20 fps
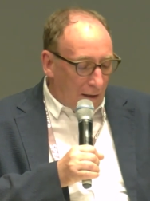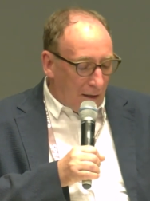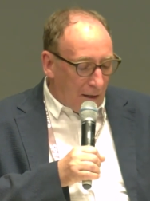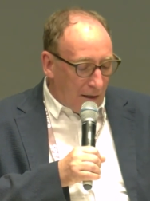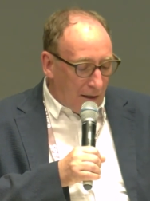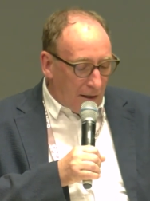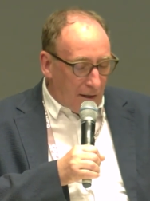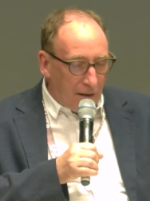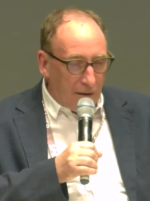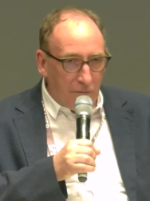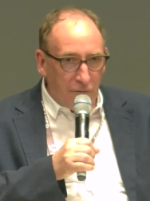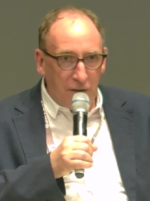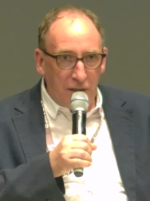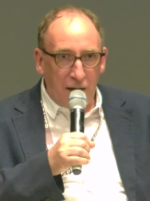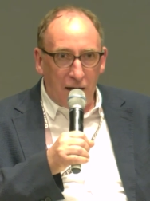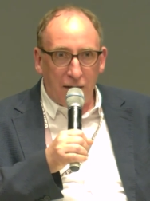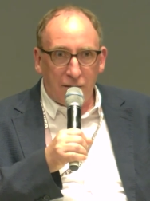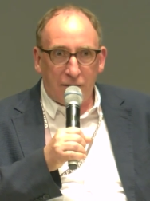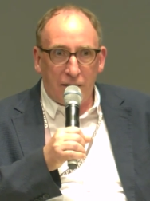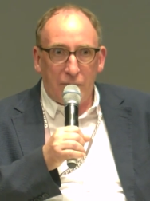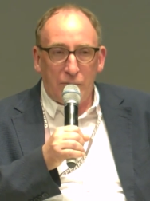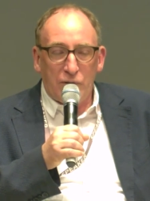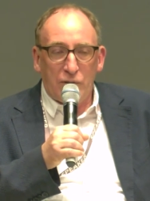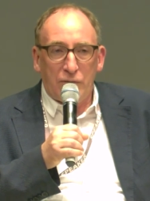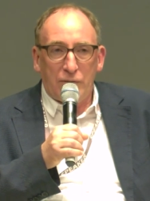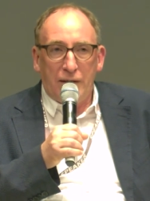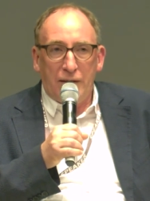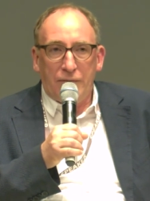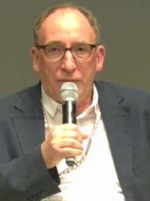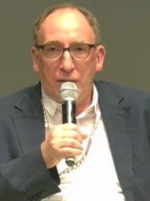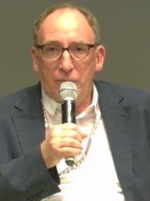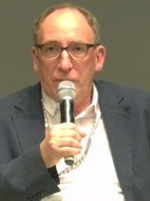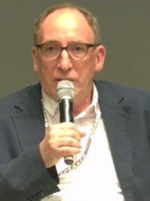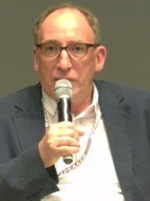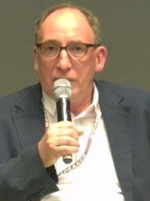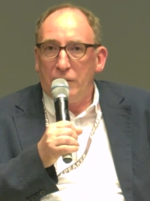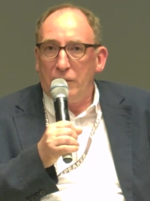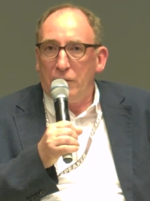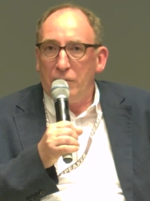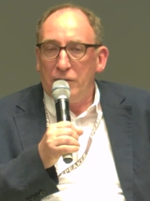And we aren't able to get them
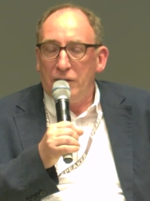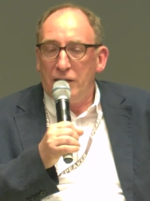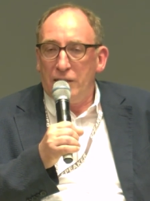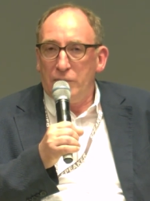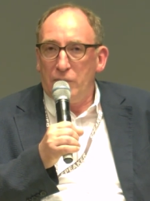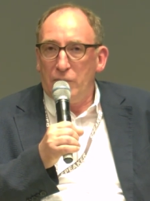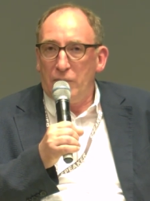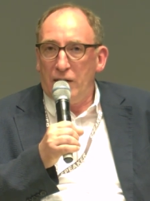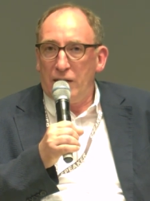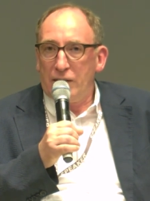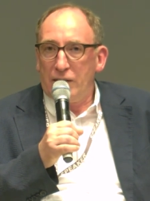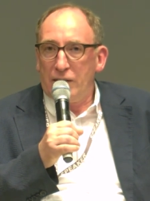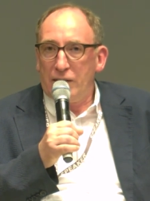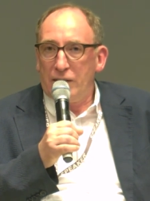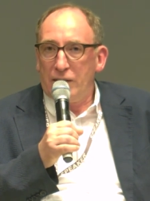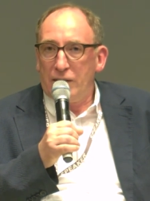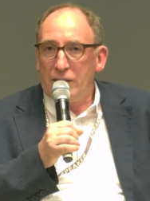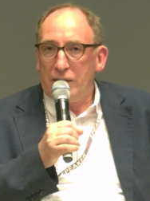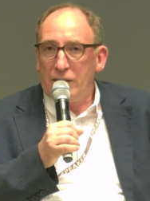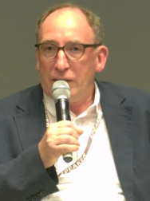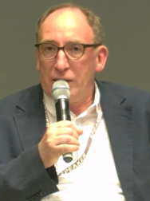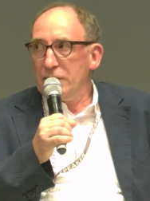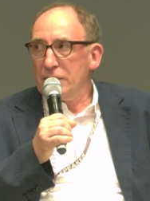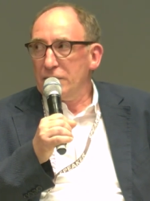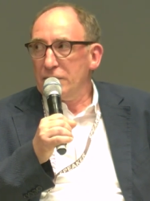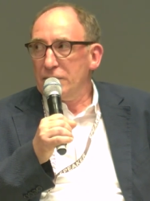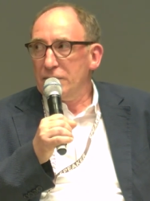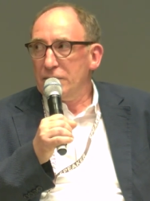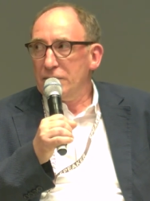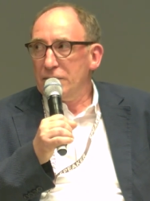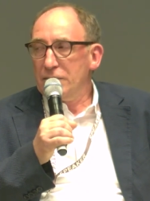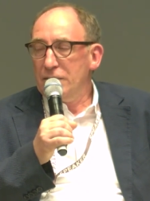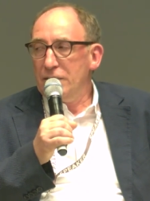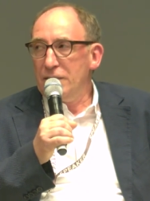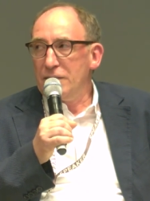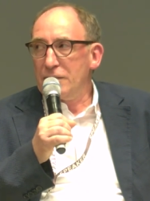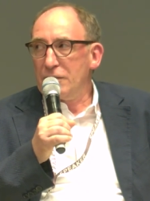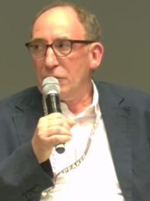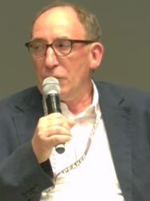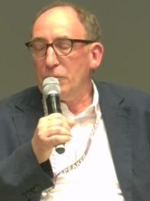on the labor market in Austria.
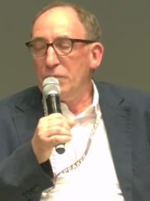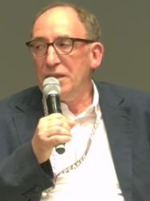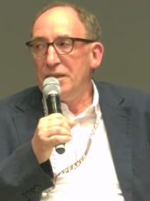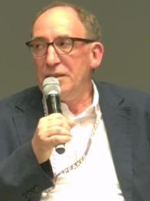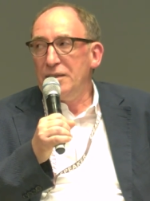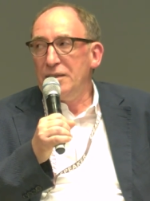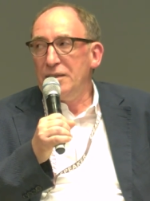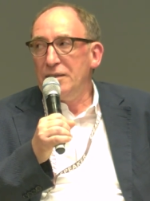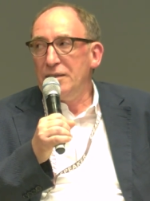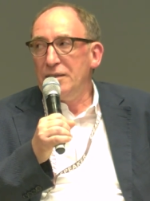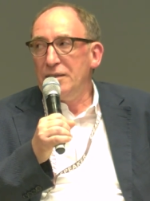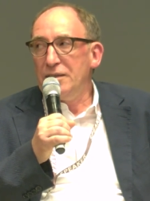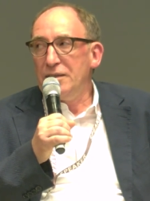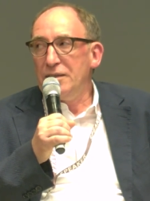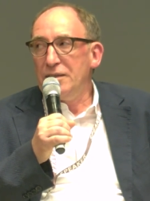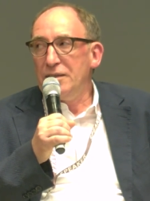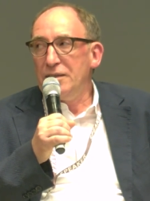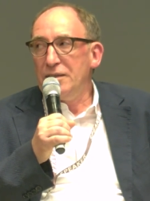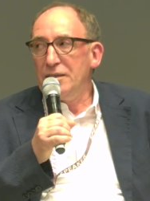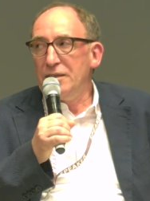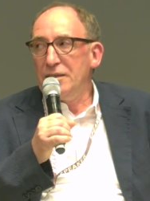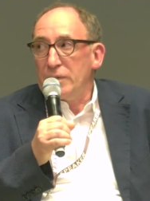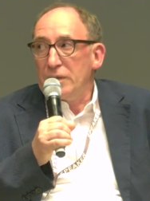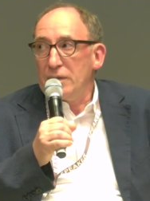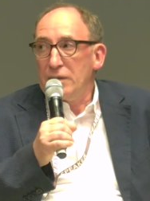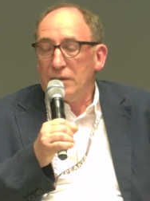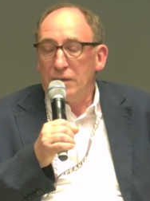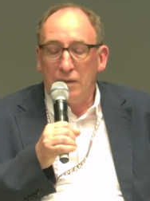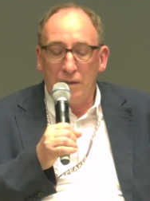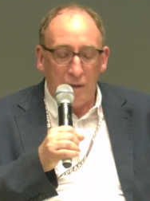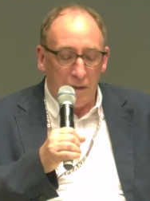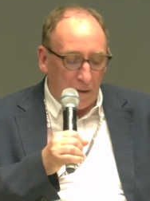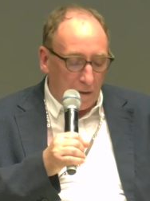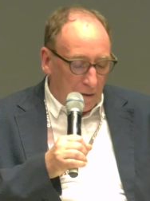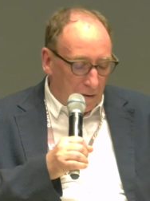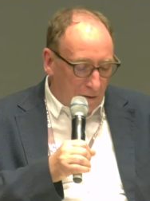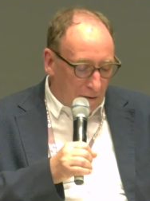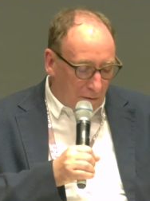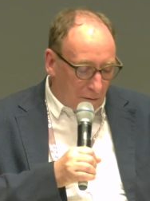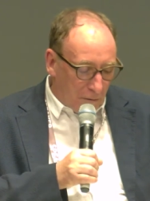It's completely impossible.
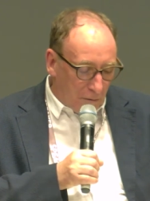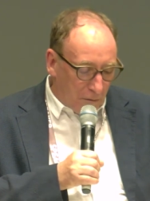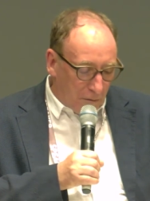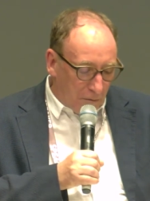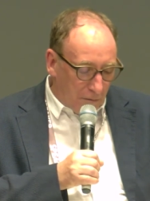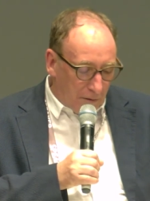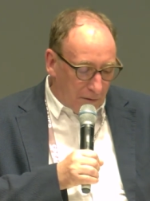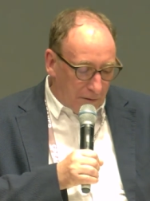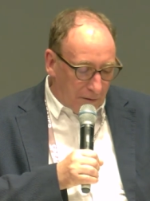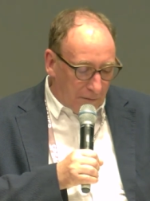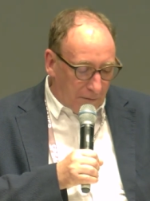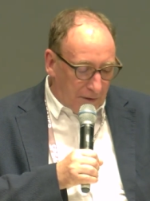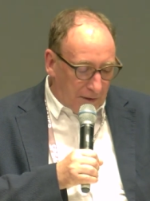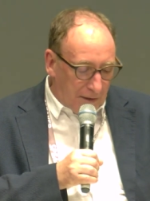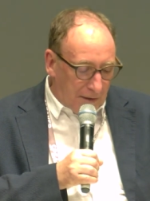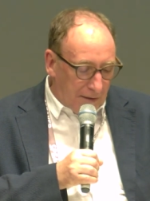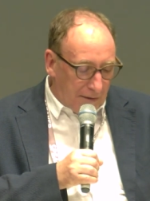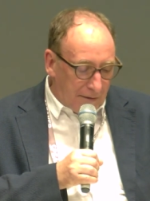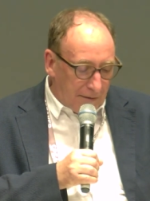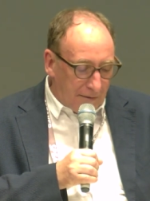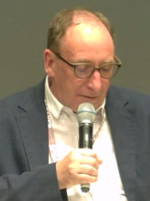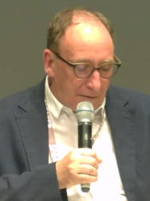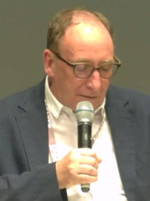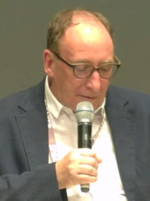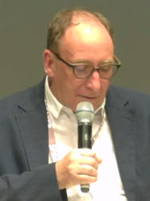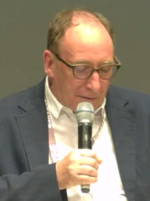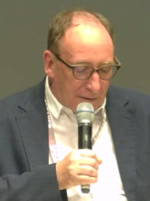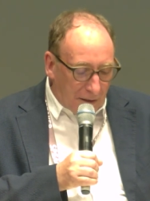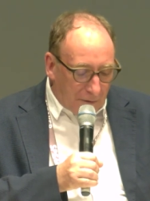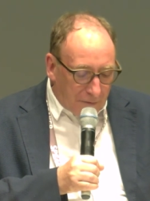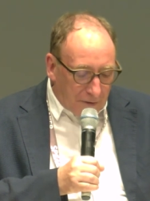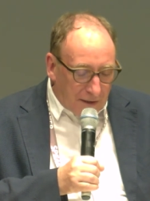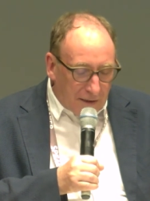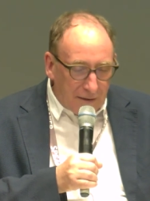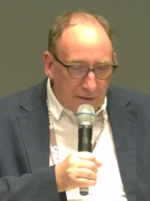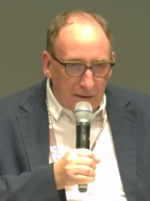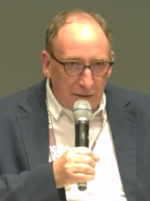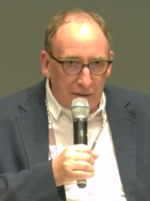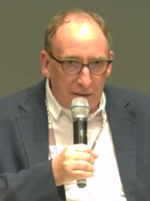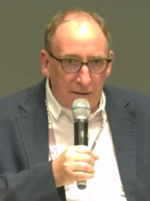So we
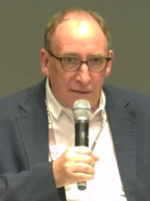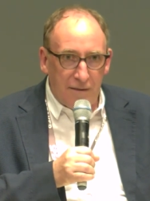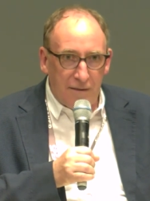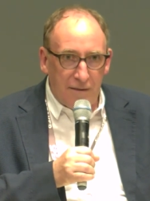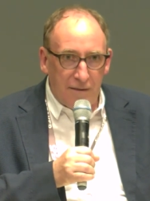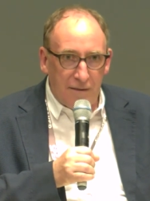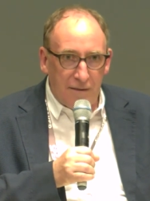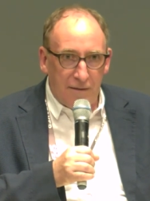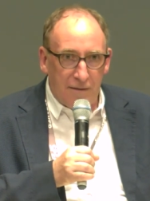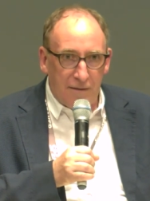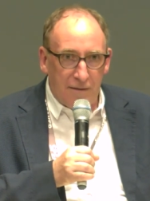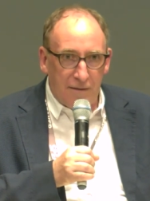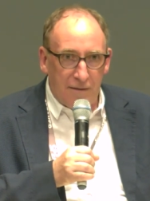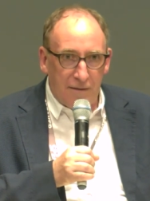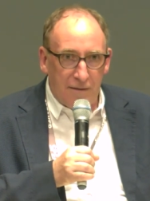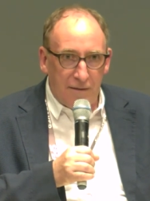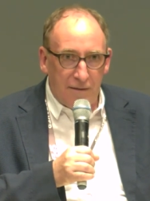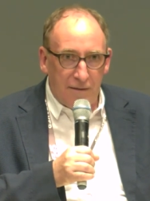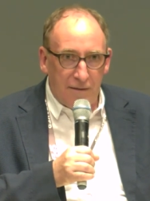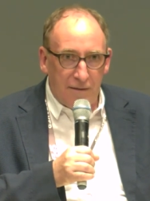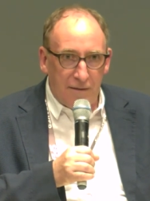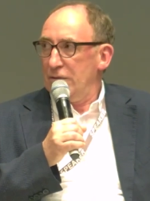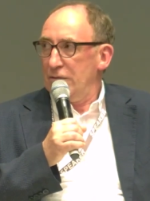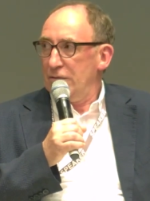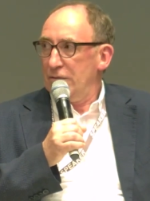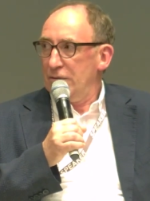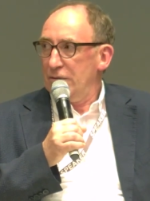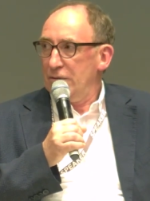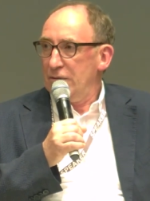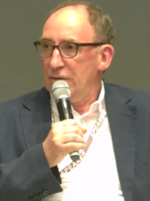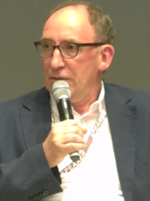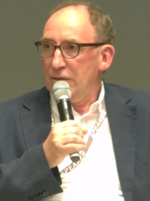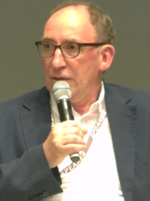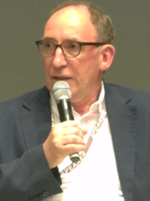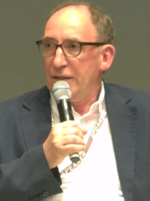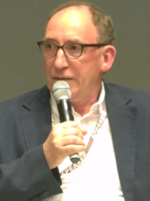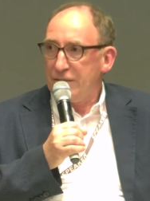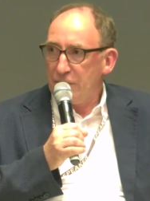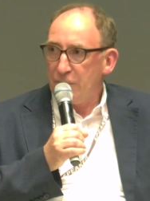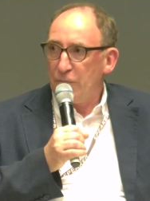definitely need immigration.
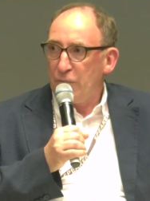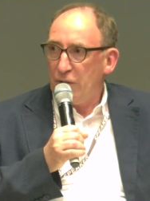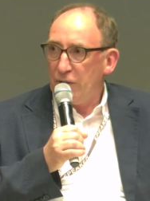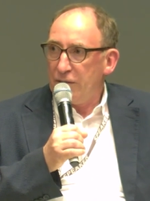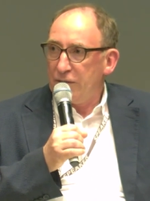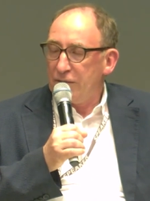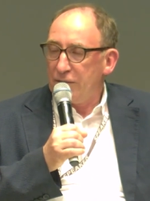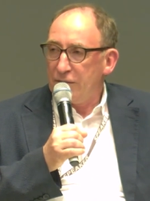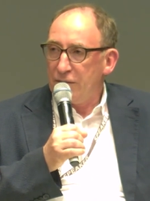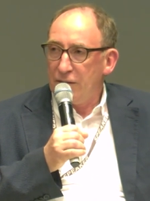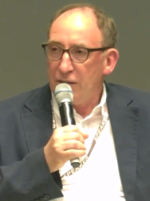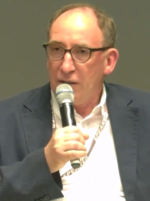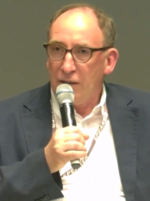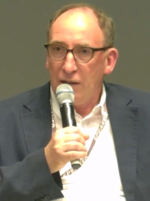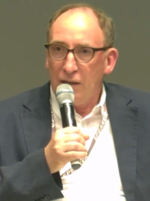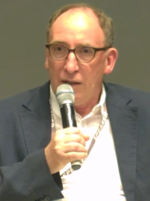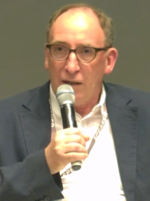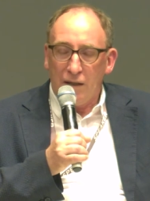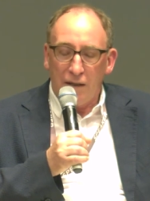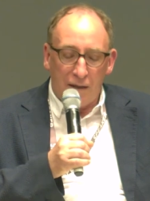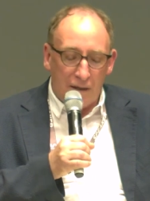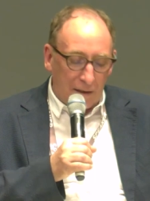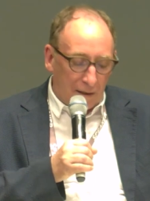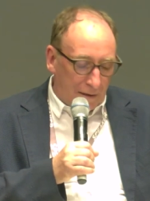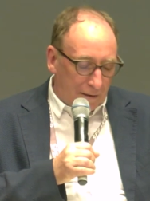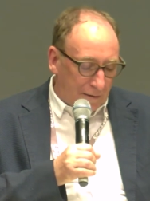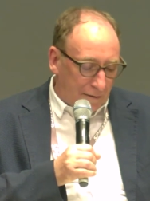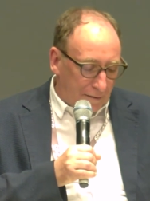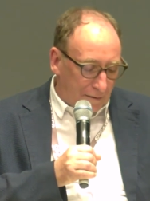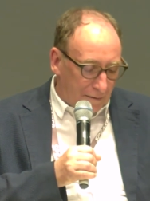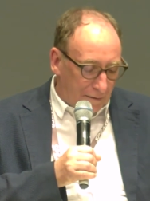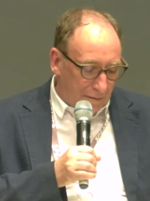That's the point. And